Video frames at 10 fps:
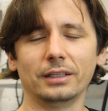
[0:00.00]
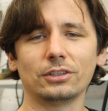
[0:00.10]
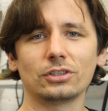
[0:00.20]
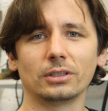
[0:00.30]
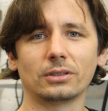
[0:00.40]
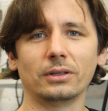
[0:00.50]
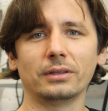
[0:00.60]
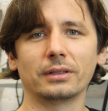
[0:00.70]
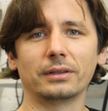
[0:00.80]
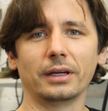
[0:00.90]
additional
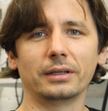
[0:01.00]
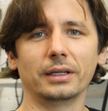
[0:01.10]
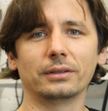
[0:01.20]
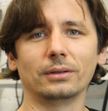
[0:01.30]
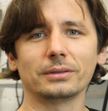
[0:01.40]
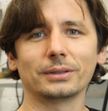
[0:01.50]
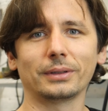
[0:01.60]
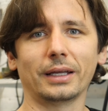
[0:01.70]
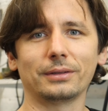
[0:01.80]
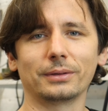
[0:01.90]
content there and also
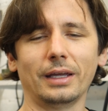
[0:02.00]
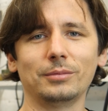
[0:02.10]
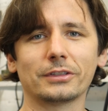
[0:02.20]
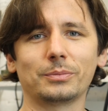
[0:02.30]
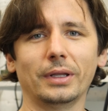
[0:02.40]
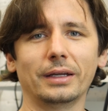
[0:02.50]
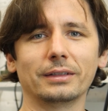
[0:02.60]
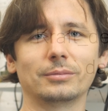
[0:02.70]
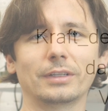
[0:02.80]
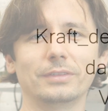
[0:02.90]
get your name displayed in my